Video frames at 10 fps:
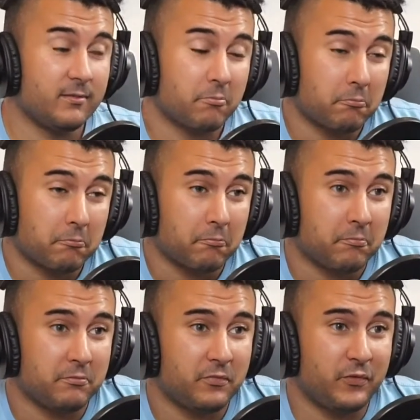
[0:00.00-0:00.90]
but last year
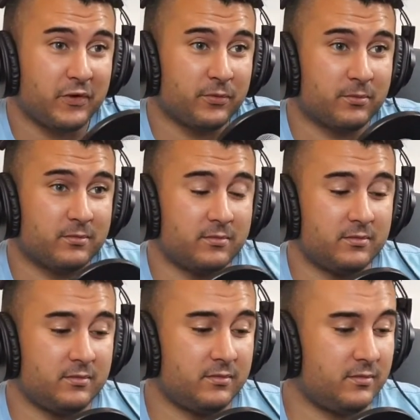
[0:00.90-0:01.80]
they had those QB
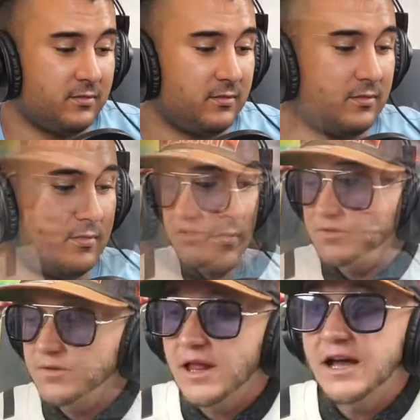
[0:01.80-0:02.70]
issues. They brought in
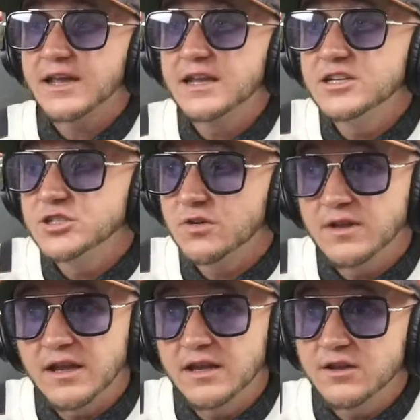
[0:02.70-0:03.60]
Drew Lock, and he showed
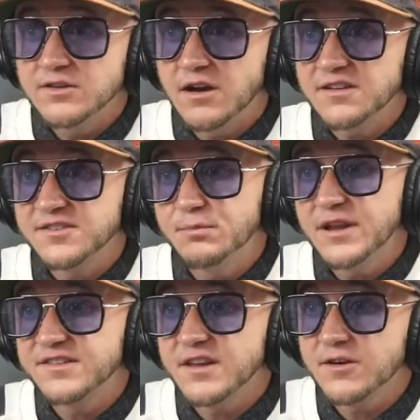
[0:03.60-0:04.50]
that he could toss the
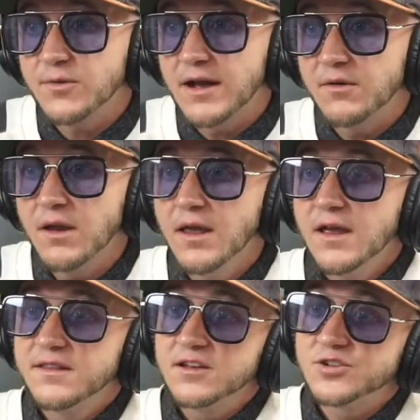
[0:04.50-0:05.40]
pigskin around.
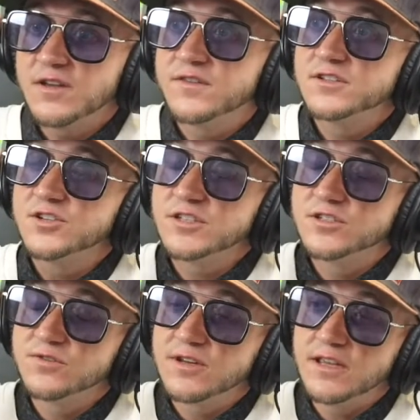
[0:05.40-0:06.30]
They drafted Jerry
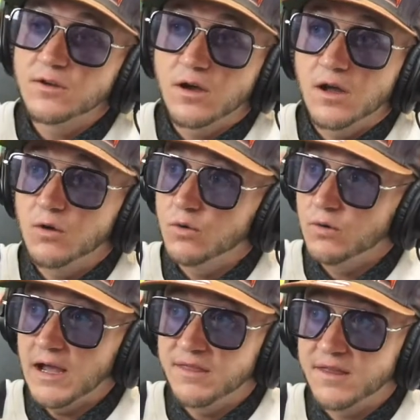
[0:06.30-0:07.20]
Jeudy,
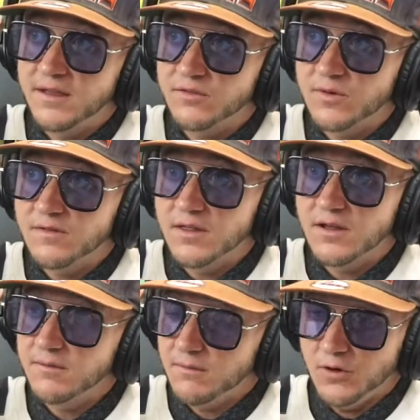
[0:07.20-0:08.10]
who I think is
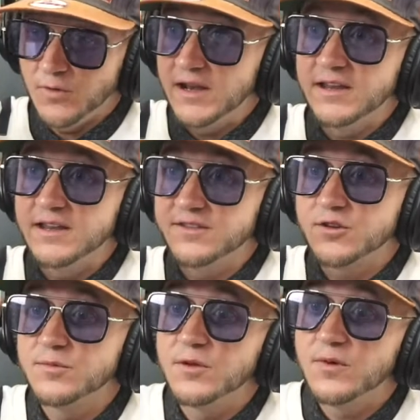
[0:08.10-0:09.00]
he's
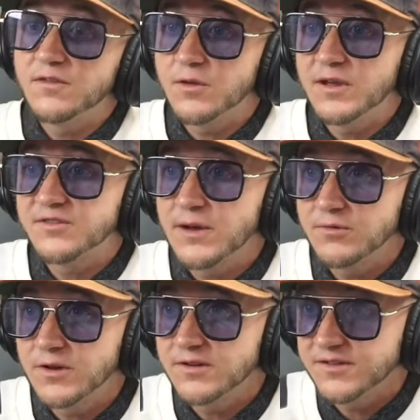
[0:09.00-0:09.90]
going to be one of the best
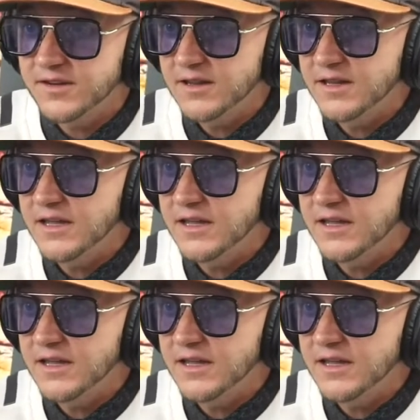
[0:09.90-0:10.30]
route runners in the